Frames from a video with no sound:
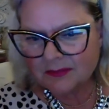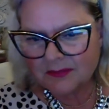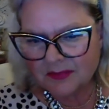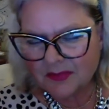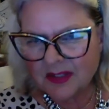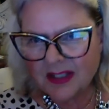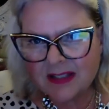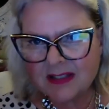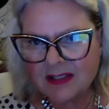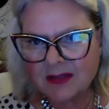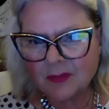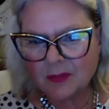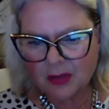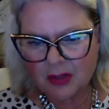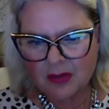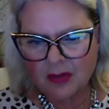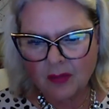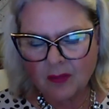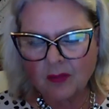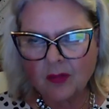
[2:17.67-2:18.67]
things that we
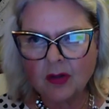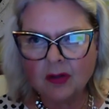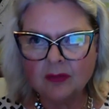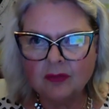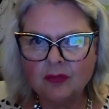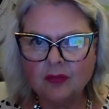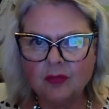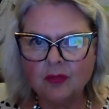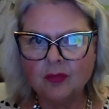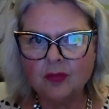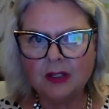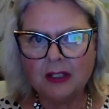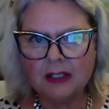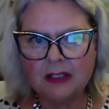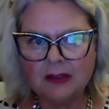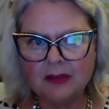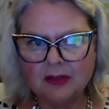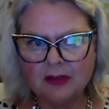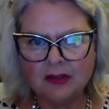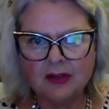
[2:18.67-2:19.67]
don't want to
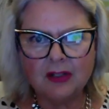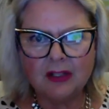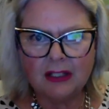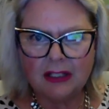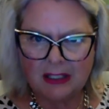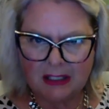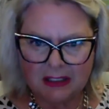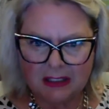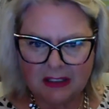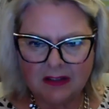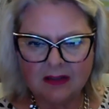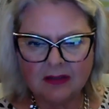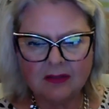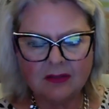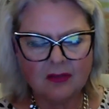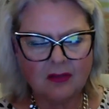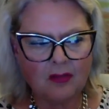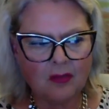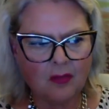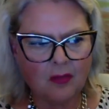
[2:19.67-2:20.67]
either eat
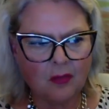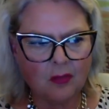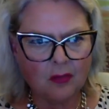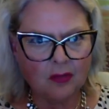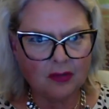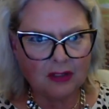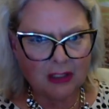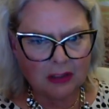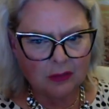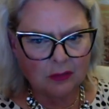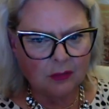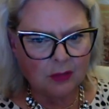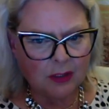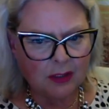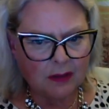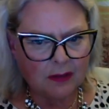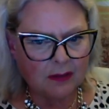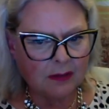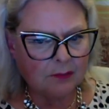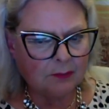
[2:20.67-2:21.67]
or deal
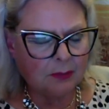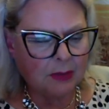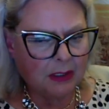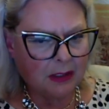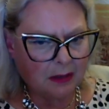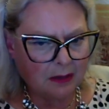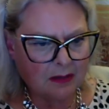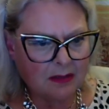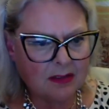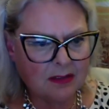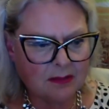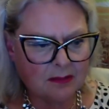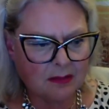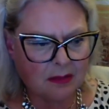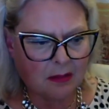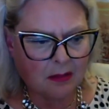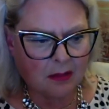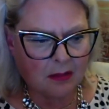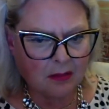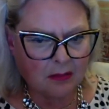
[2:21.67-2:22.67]
with because
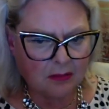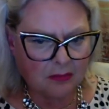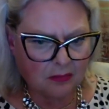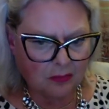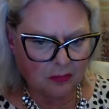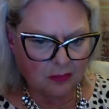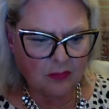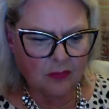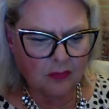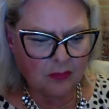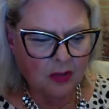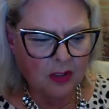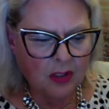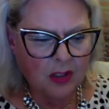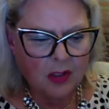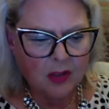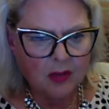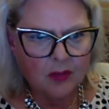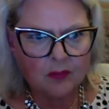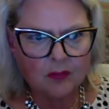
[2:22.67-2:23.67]
are two
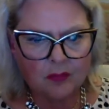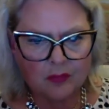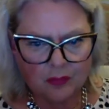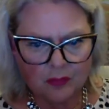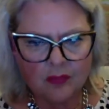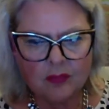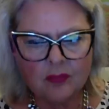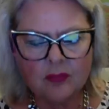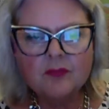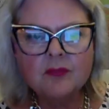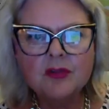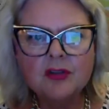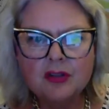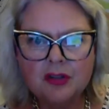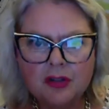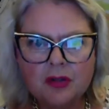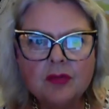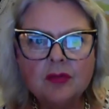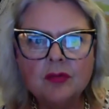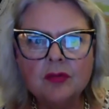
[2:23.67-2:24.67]
rooms
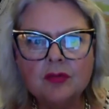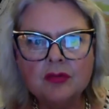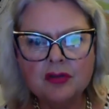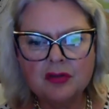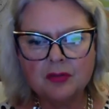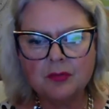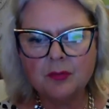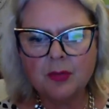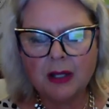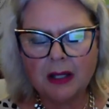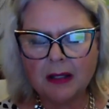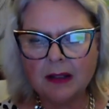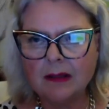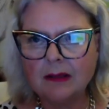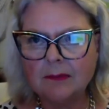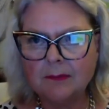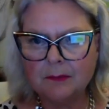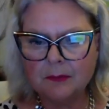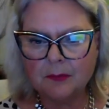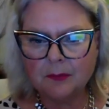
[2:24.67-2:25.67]
used
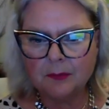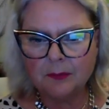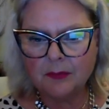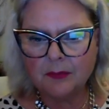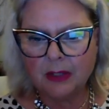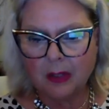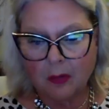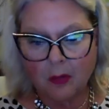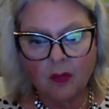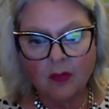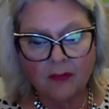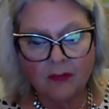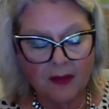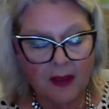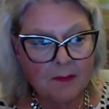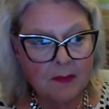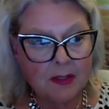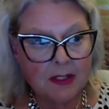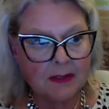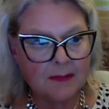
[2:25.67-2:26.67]
by the whole
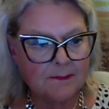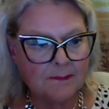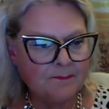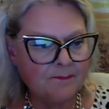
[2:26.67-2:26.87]
family.